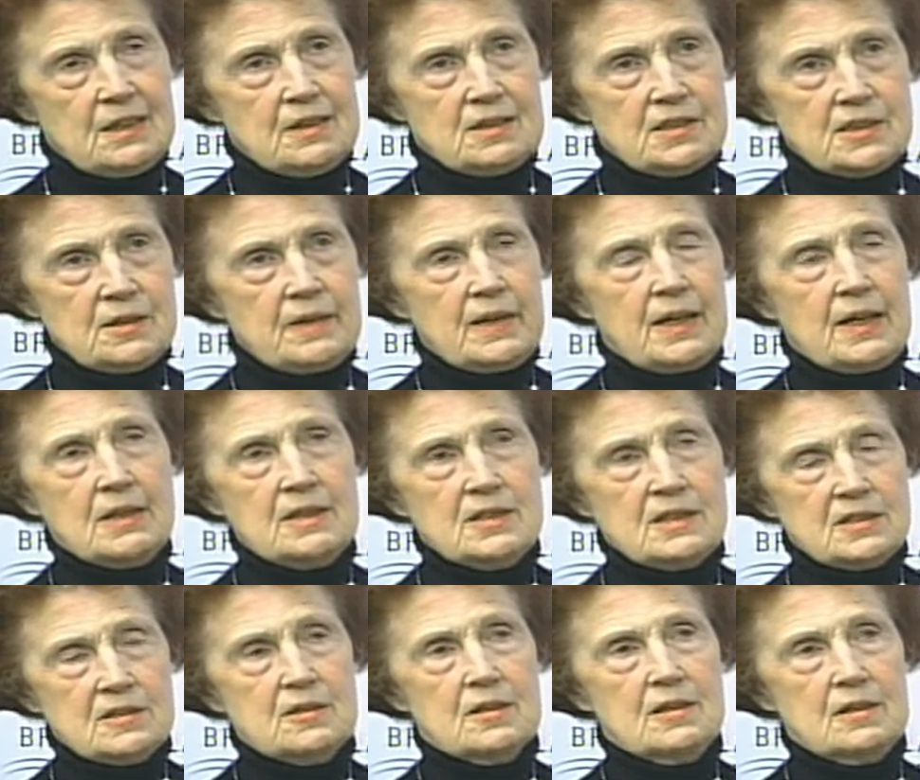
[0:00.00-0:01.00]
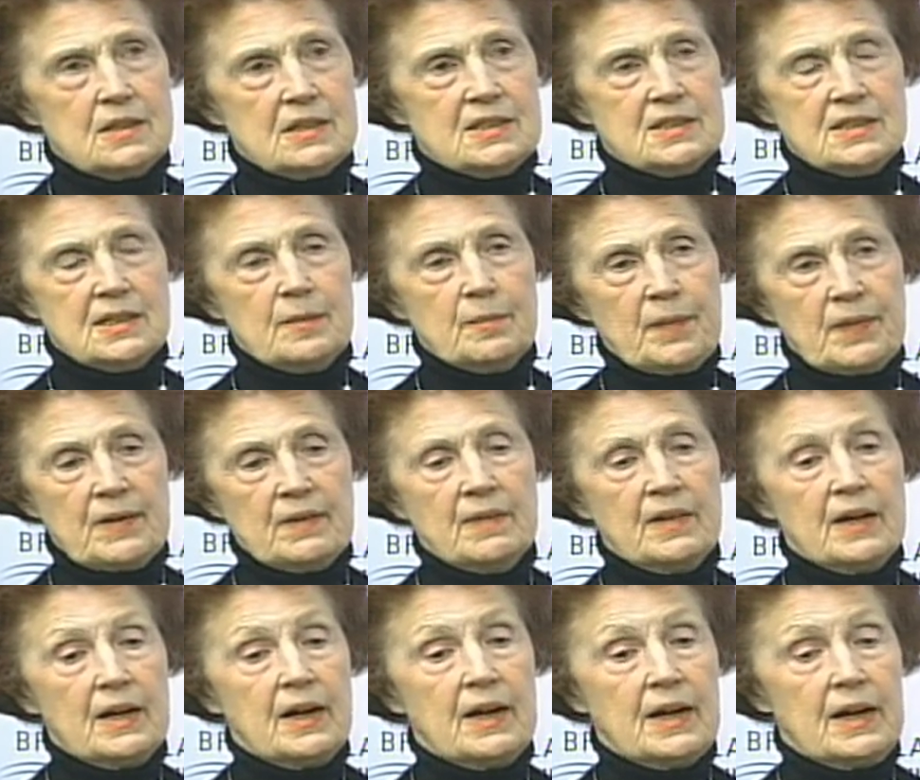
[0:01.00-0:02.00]
So that is certainly something
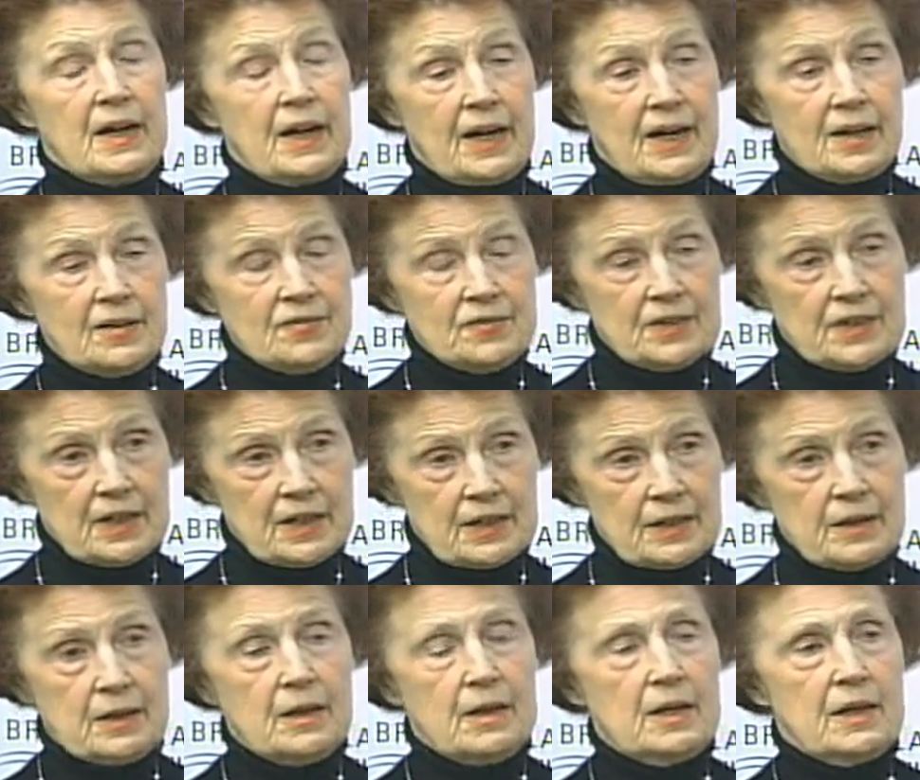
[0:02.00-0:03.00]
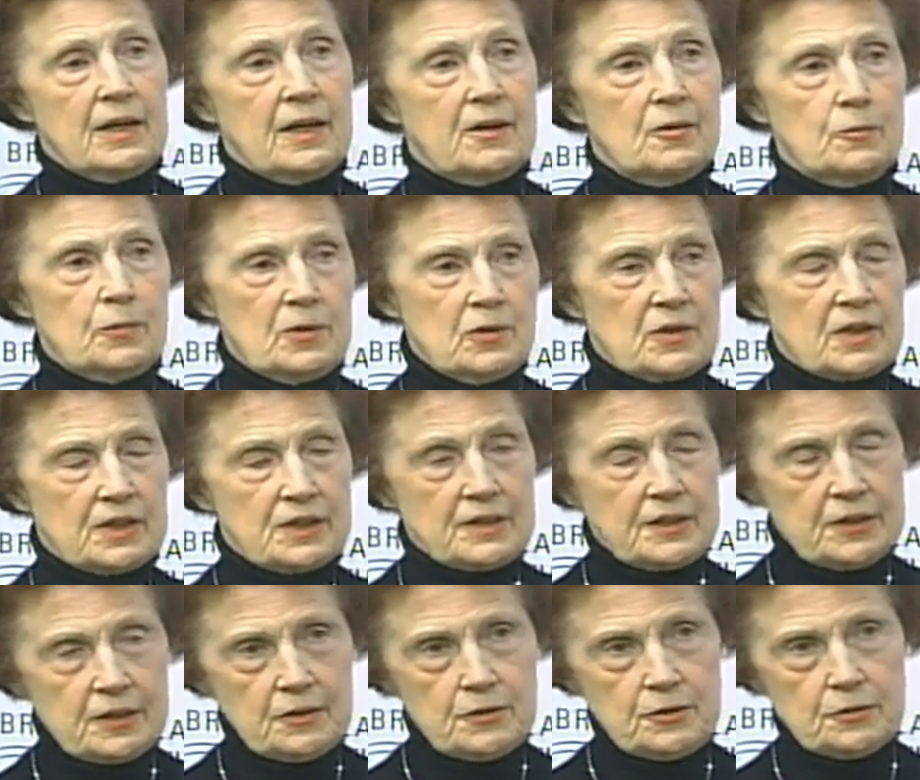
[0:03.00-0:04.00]
that I have done and will
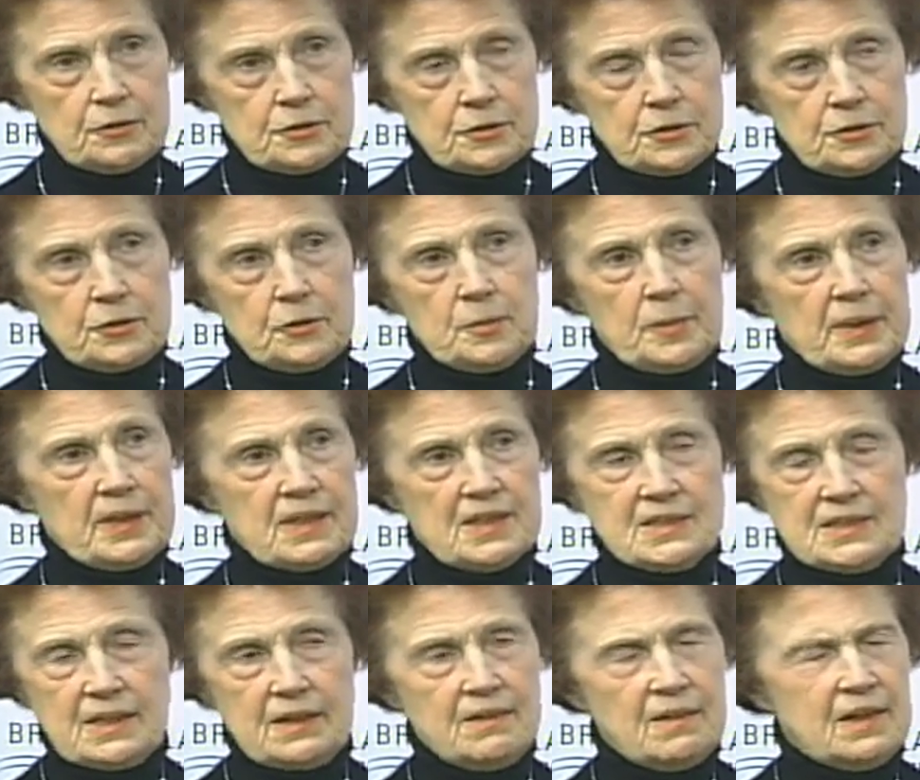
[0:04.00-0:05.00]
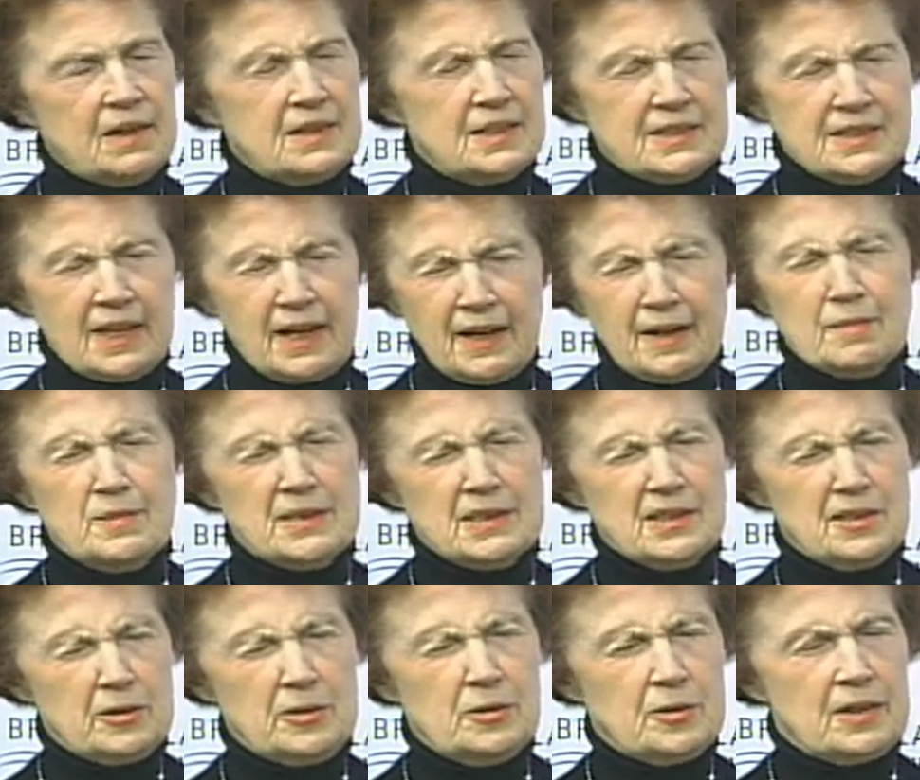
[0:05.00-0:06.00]
continue to do, because I think it's
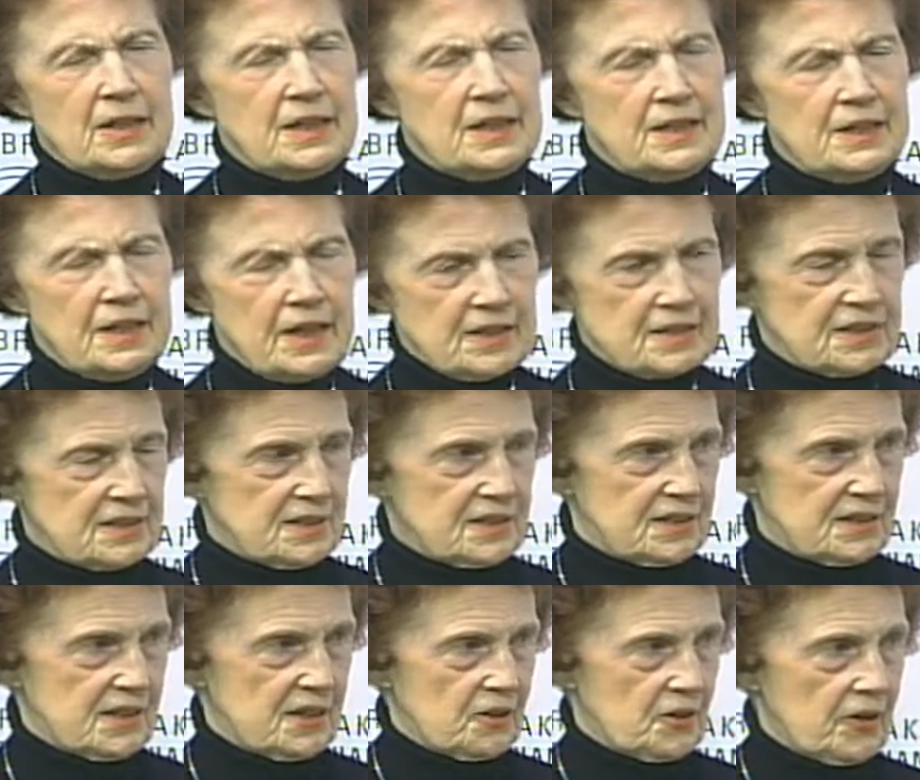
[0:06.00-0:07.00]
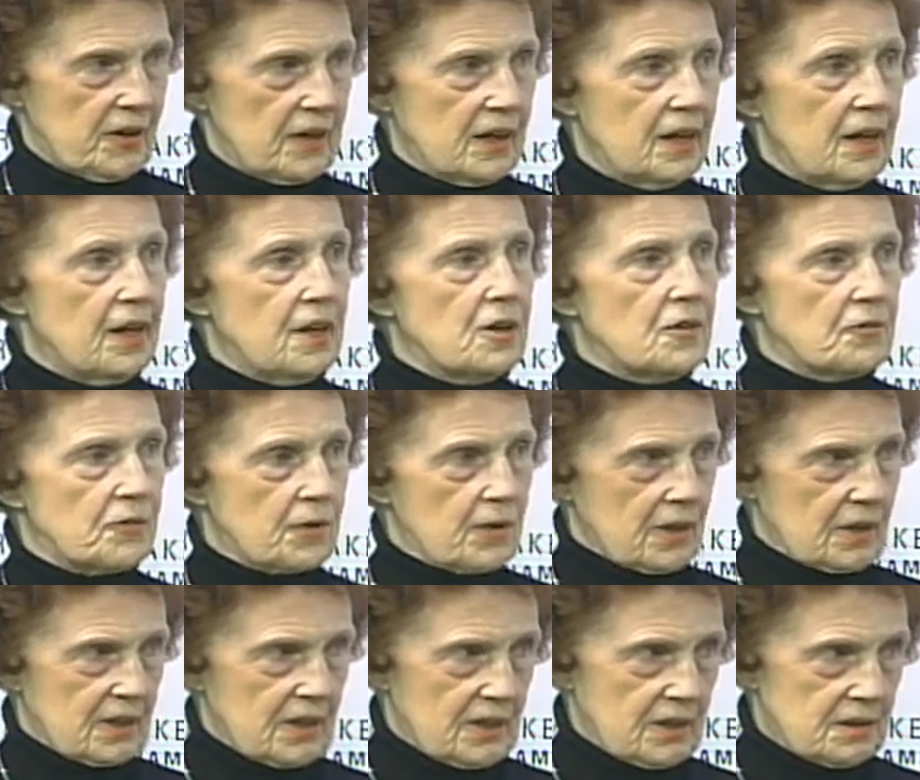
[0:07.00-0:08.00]
absolutely necessary for
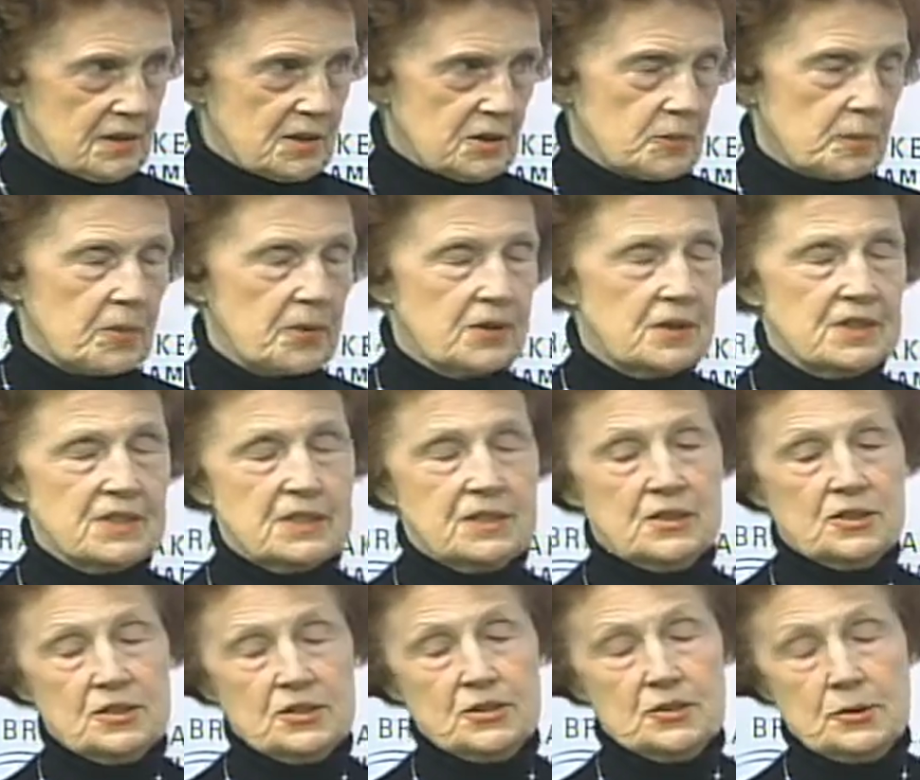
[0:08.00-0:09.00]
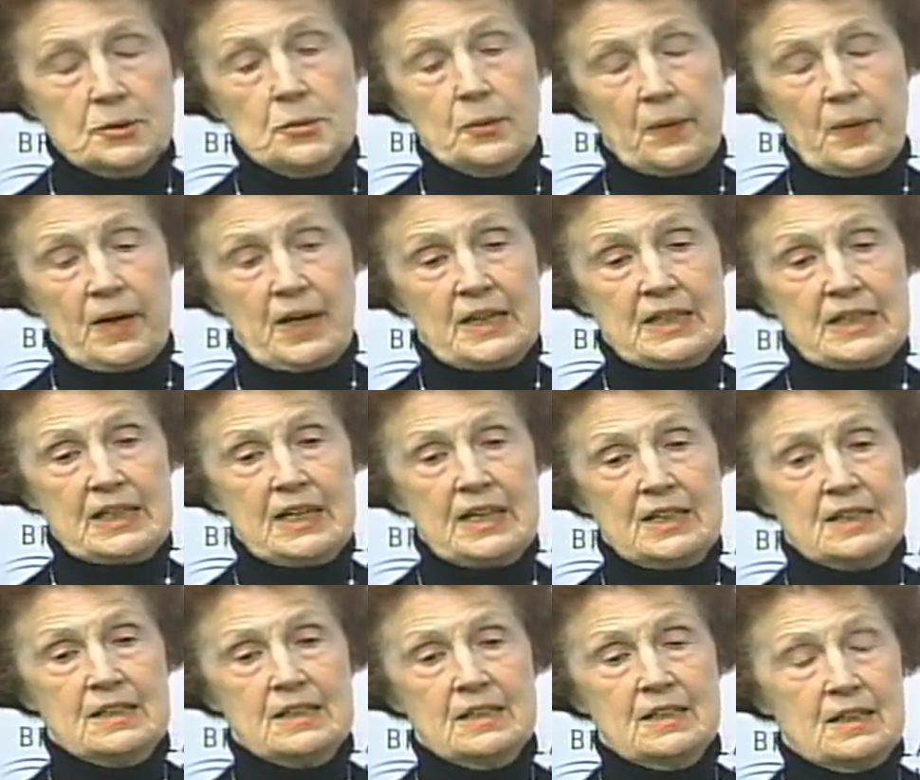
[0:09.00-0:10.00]
a council person to do that,
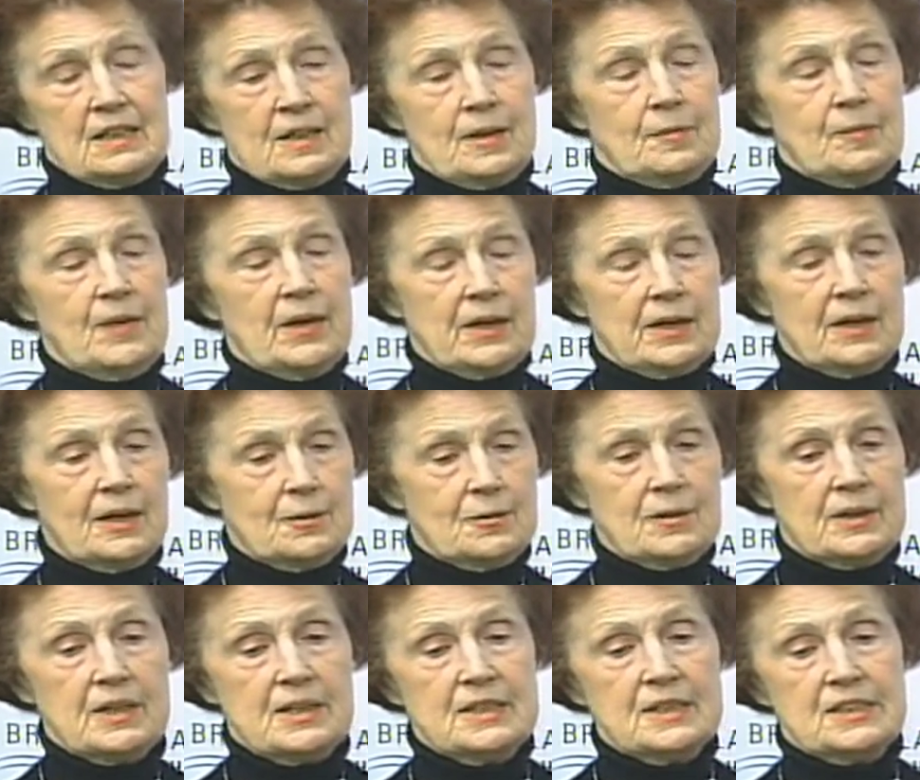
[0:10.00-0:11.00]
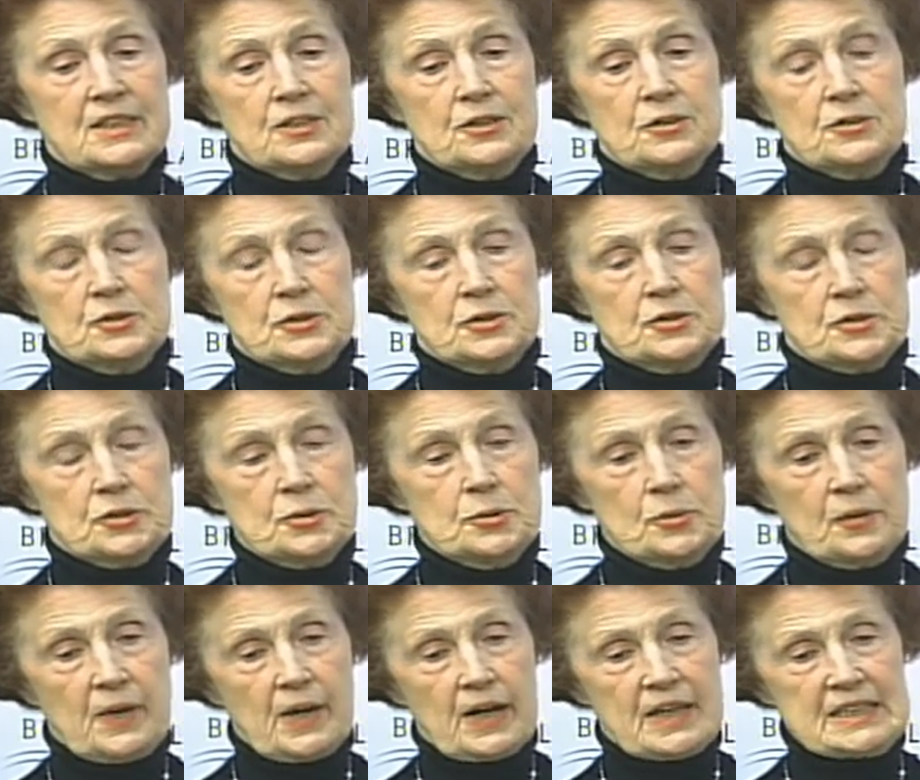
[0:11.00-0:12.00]
and I will continue to do
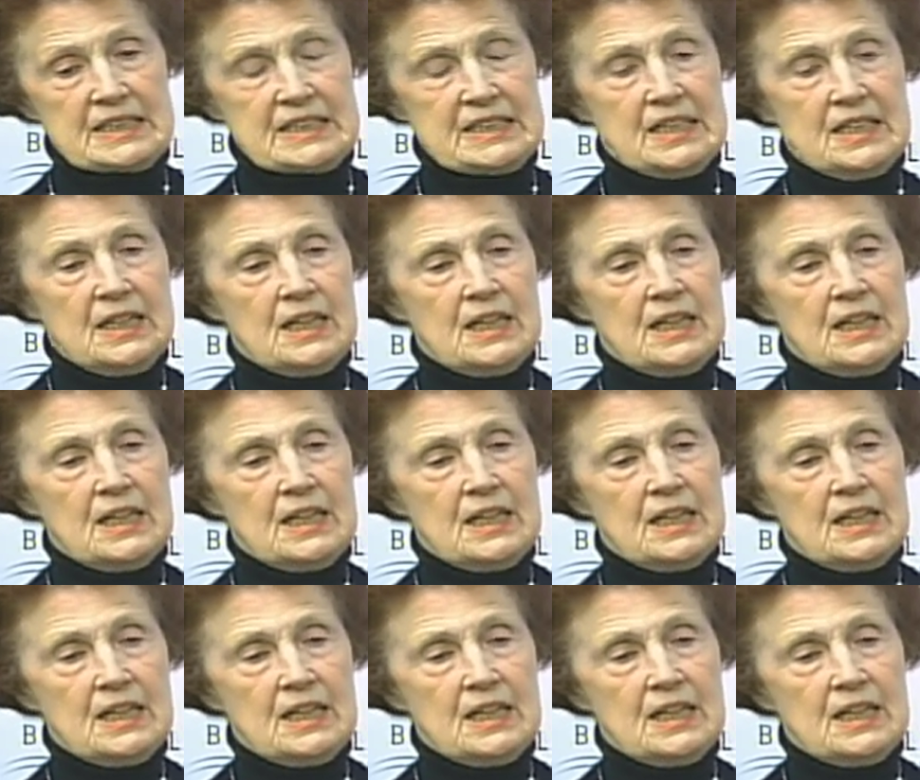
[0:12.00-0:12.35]
that.